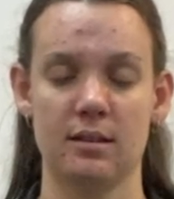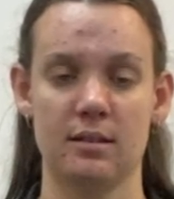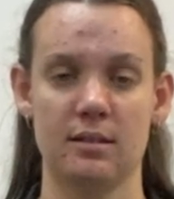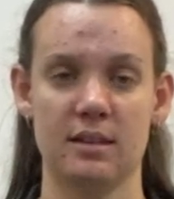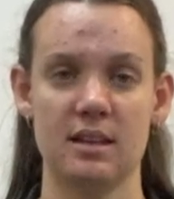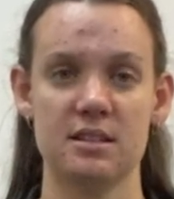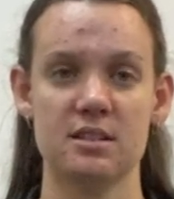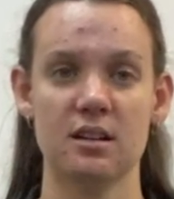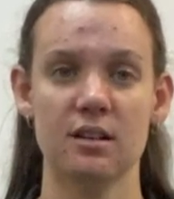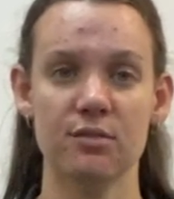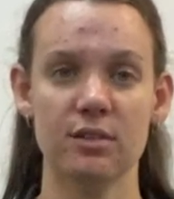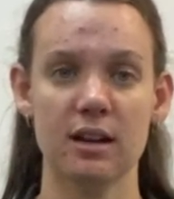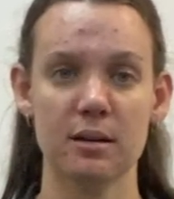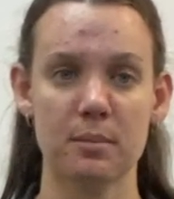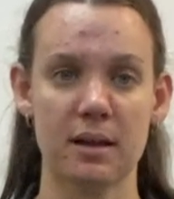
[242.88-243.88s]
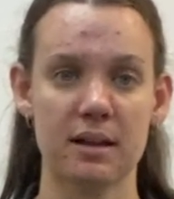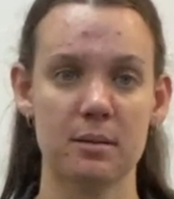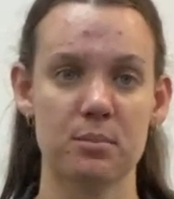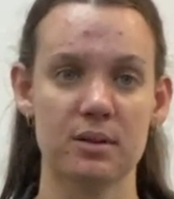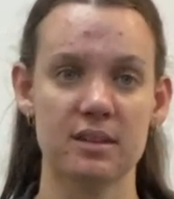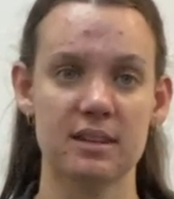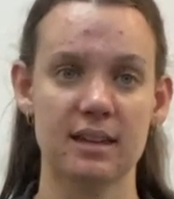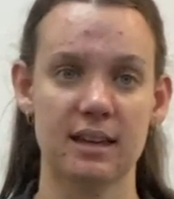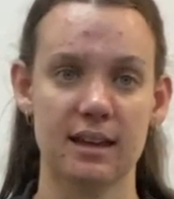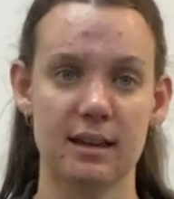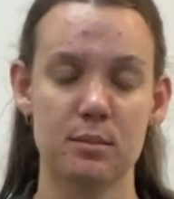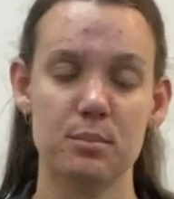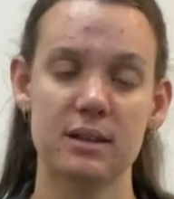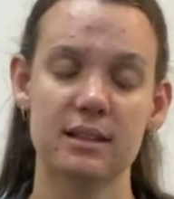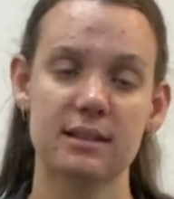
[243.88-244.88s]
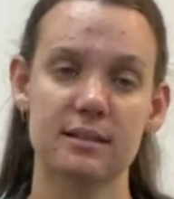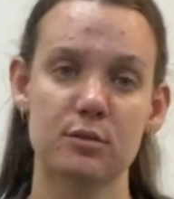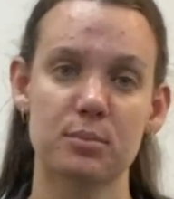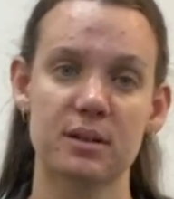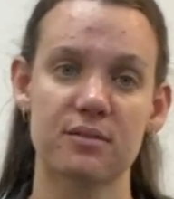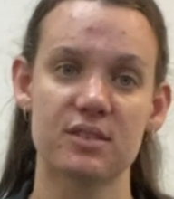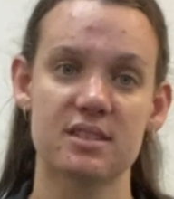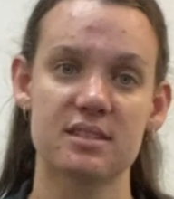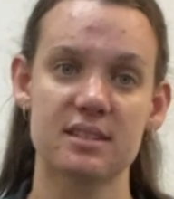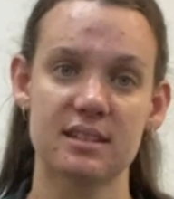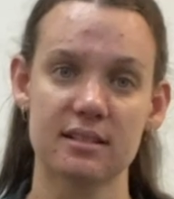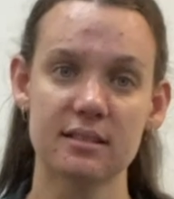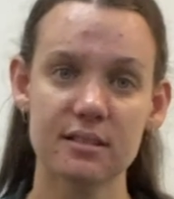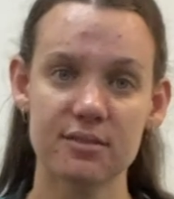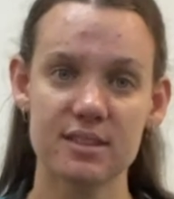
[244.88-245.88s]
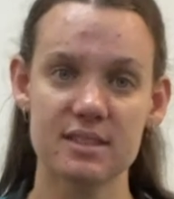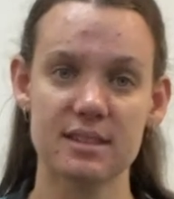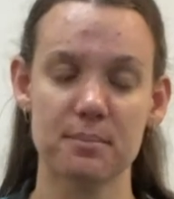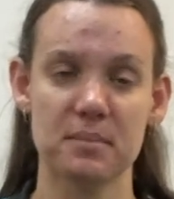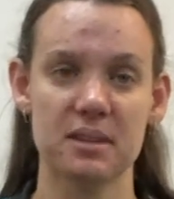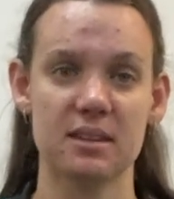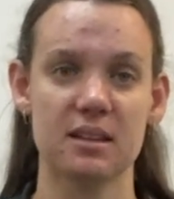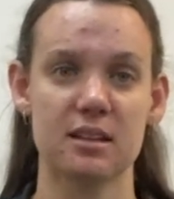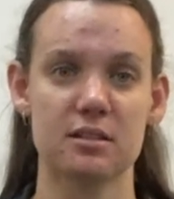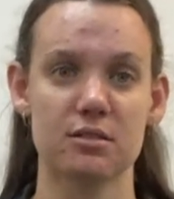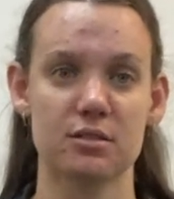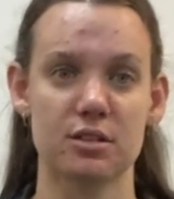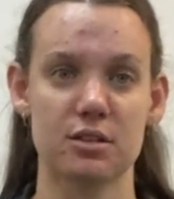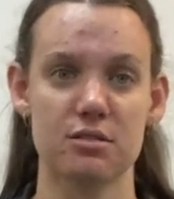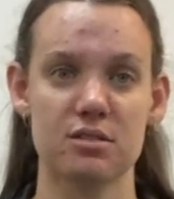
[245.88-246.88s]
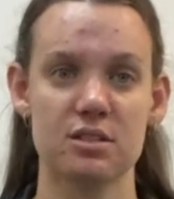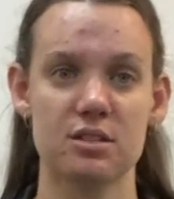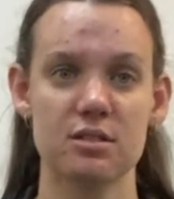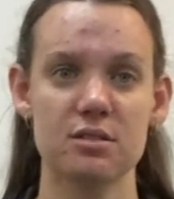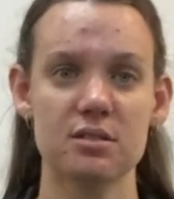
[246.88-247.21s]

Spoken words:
That diaphragmatic breathing can be a little bit of a skill if it's something that you're not used to.